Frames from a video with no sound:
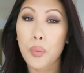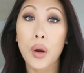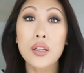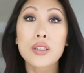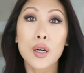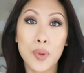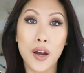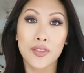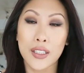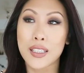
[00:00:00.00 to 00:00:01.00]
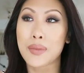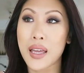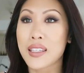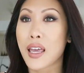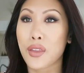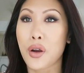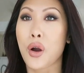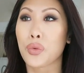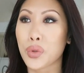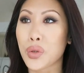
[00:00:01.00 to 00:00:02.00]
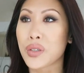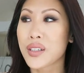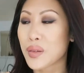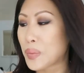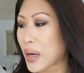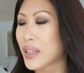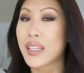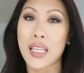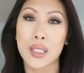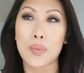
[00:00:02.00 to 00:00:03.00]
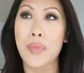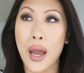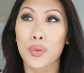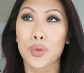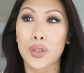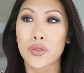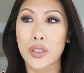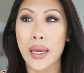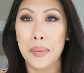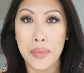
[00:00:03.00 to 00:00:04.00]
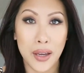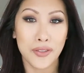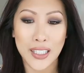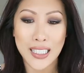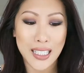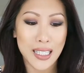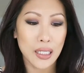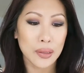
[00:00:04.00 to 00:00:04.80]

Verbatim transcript: personal preference. I'm not saying there are rules, but that's my rule for like my face.